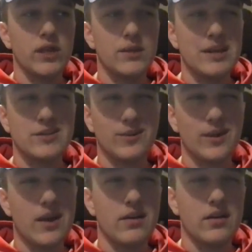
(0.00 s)
mess
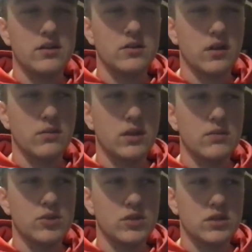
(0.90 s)
around on Instagram
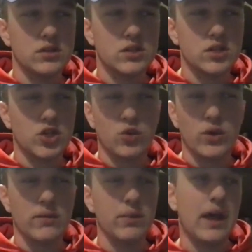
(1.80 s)
DM, just because it's such a
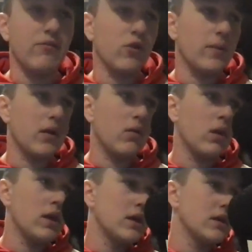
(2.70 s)
quick platform. I don't
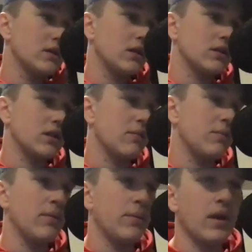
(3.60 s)
send
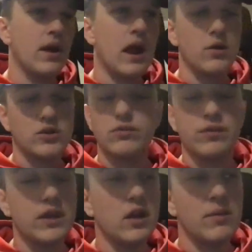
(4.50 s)
people I always do
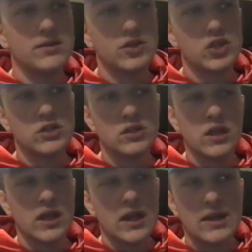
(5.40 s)
video messages,
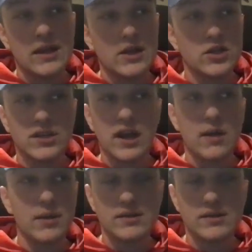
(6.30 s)
and then I just comment and